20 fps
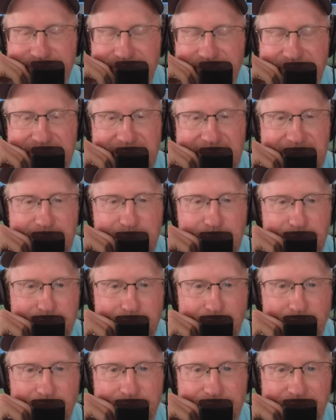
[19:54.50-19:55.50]
a game where
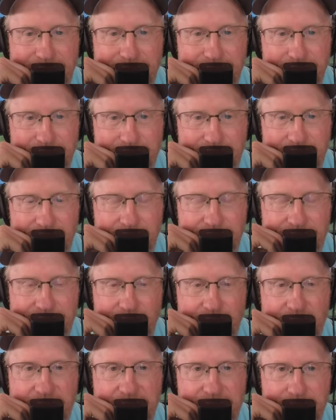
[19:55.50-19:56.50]
both teams are close
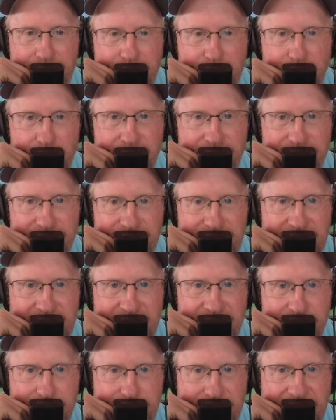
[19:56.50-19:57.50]
to 100 points in a
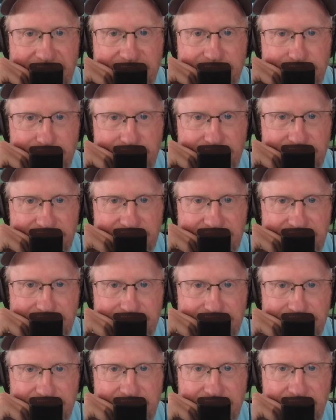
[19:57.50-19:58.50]
college basketball
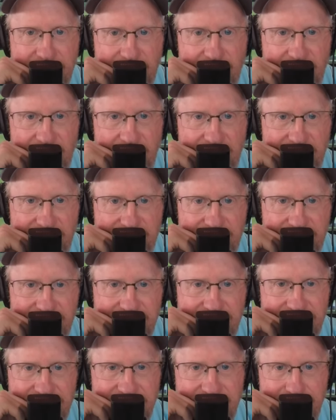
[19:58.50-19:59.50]
game. Not at all.
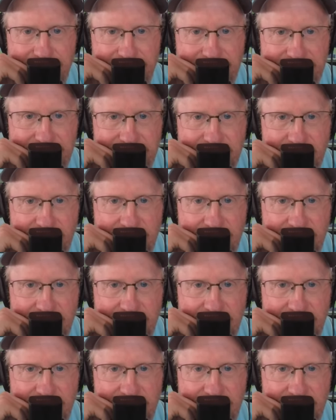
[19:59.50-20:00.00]
I mean, that's